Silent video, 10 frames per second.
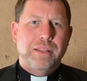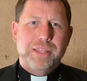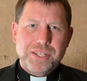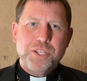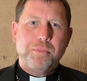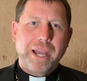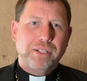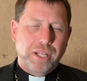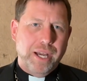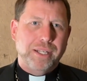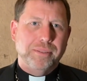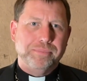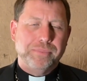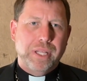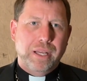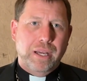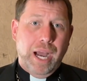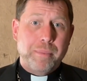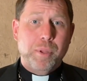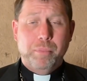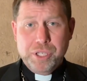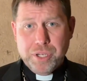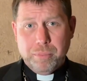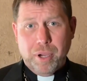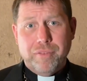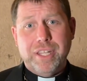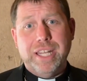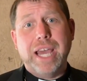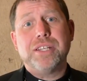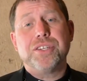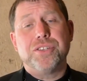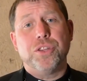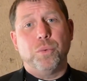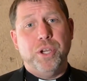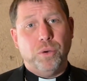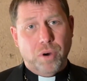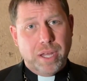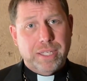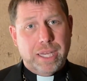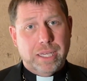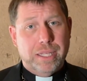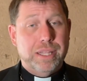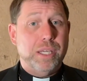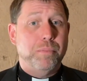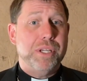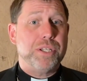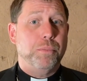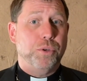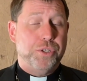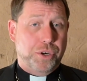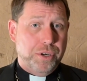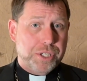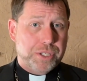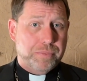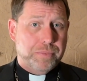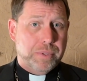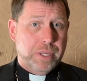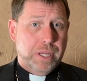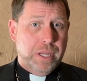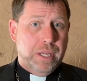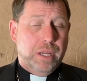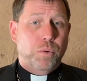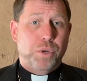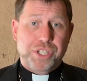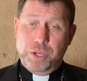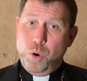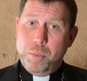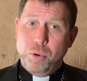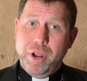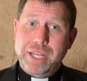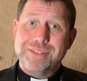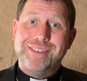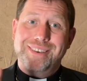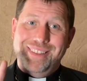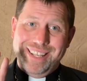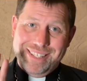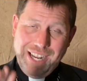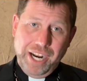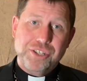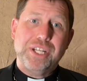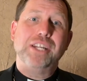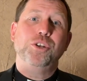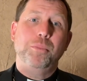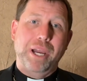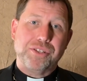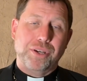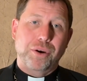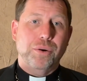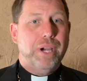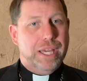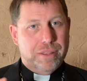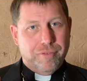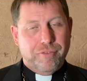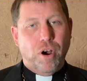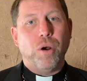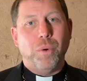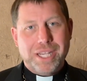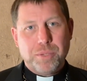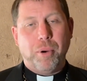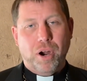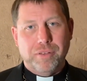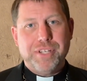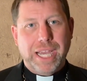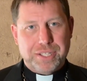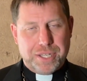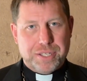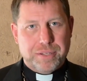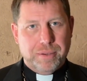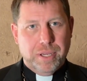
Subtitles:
This is Michael Hunn. I'm the Bishop of the Diocese of the Rio Grande in the Episcopal Church, which incorporates the entire state of New Mexico and the far west part of Texas.